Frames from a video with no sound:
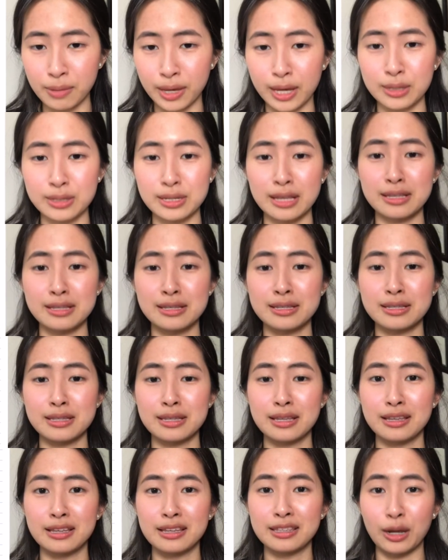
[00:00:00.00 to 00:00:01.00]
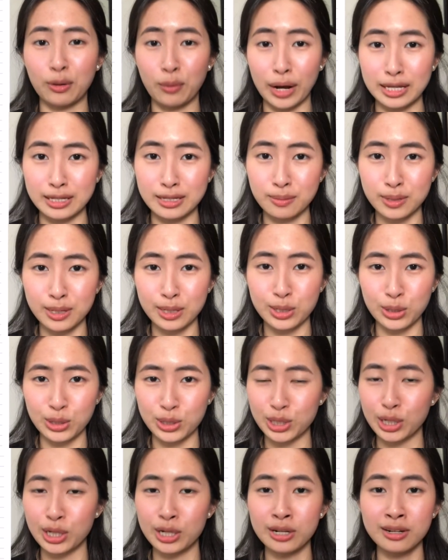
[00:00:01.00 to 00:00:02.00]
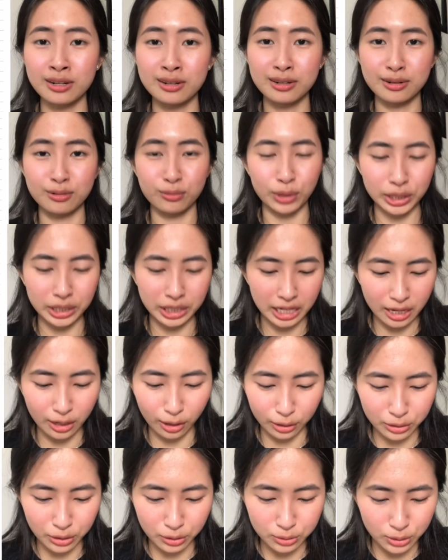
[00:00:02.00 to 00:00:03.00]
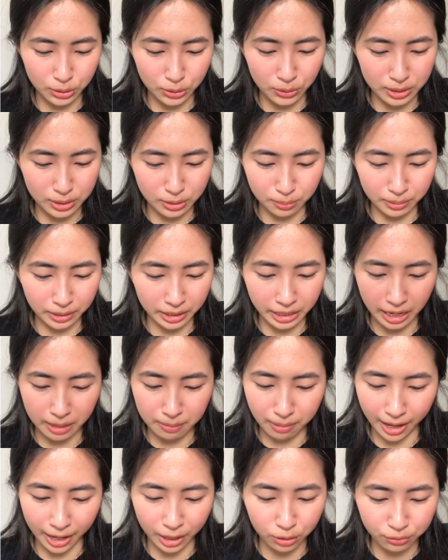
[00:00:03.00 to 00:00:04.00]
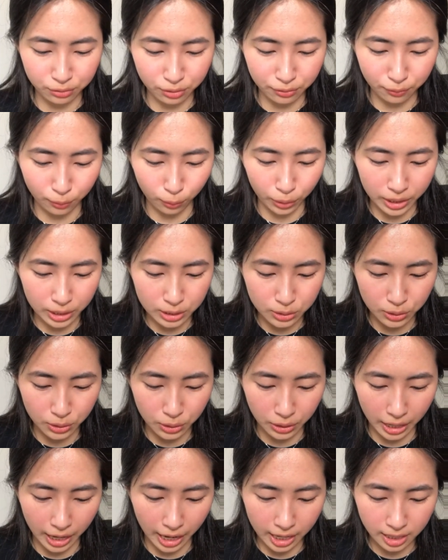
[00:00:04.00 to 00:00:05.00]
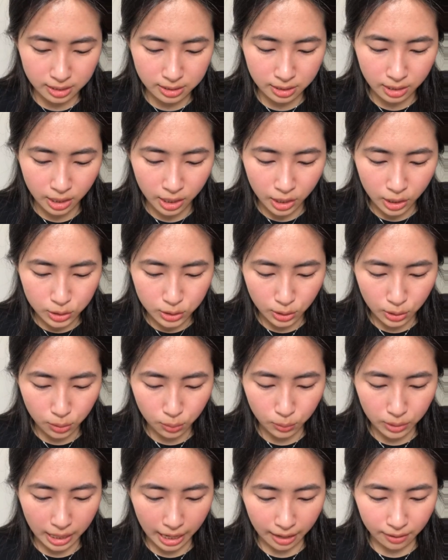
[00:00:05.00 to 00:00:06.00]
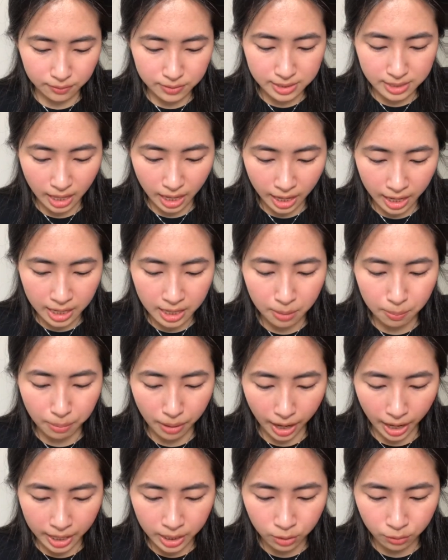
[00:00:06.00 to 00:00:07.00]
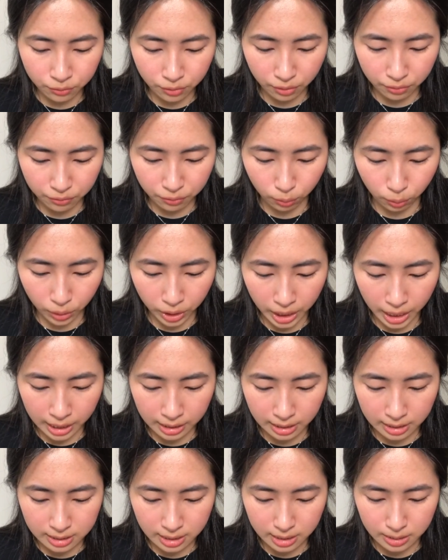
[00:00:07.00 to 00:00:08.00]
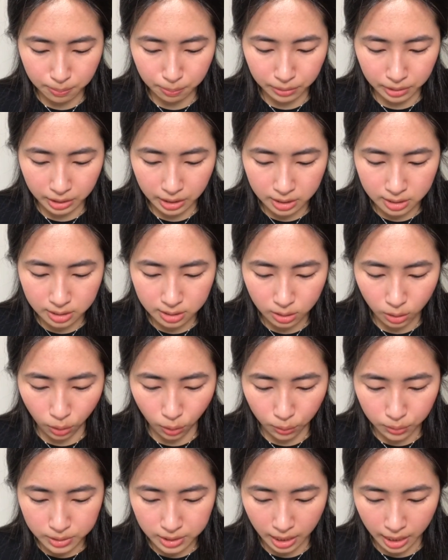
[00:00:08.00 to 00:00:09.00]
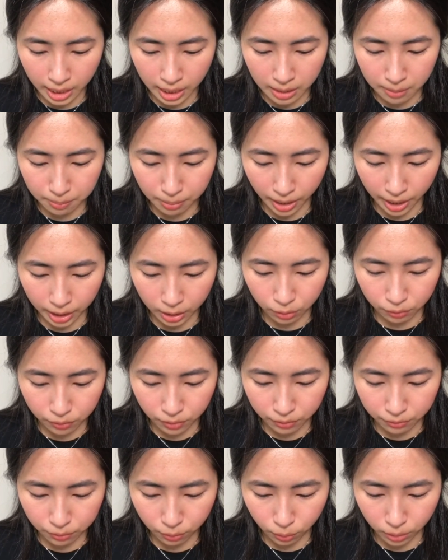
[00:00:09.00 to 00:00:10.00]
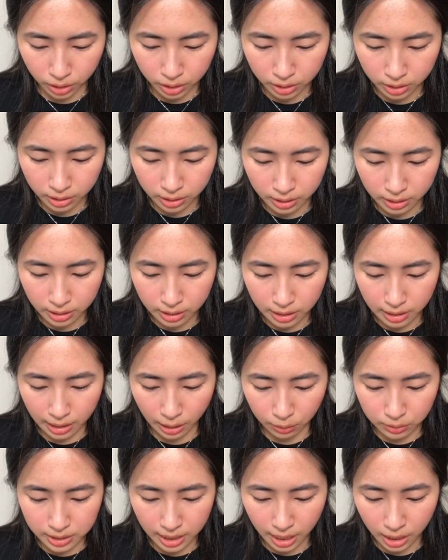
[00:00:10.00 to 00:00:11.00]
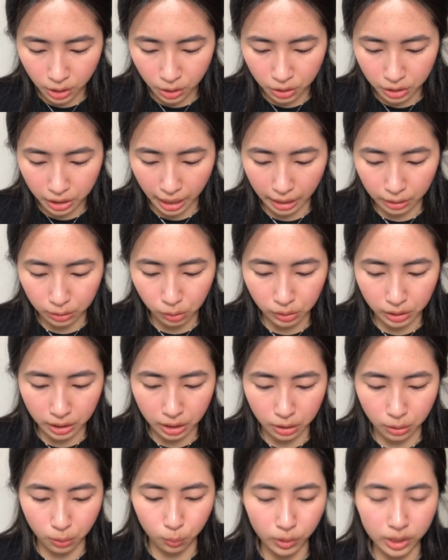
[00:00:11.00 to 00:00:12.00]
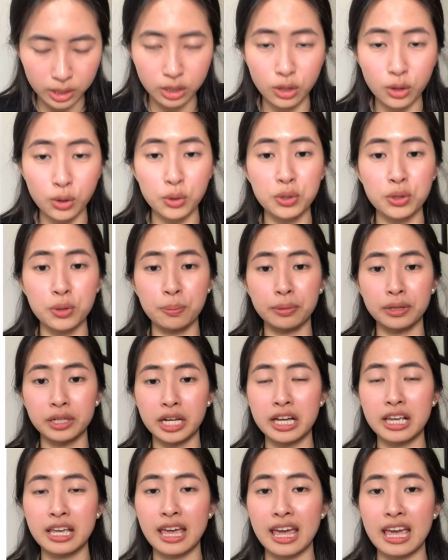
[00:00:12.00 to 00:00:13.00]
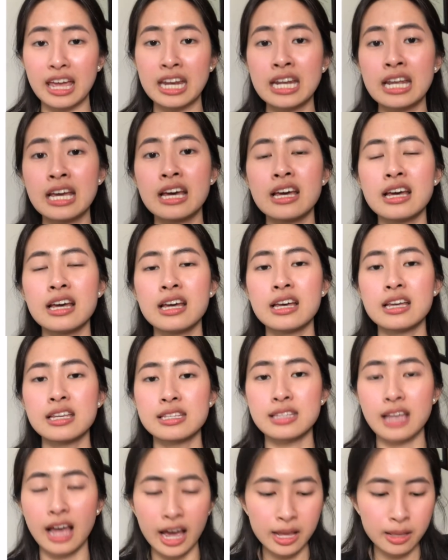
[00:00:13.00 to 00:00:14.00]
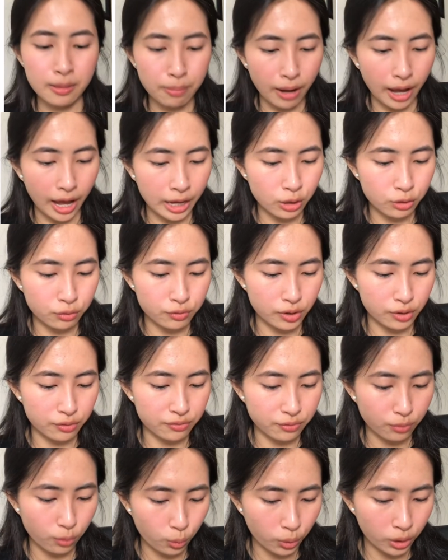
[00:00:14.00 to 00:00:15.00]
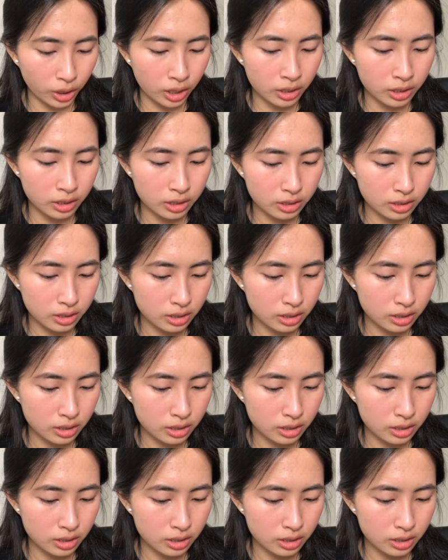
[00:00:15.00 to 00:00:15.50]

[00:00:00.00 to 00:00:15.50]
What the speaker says: because it's direct substitution, really all you do is you plug in pi over 4 into your x. So you would have sine pi over 4, and this is plus cosine pi over 4. Now take your calculator with you, you plug in sine pi over 4.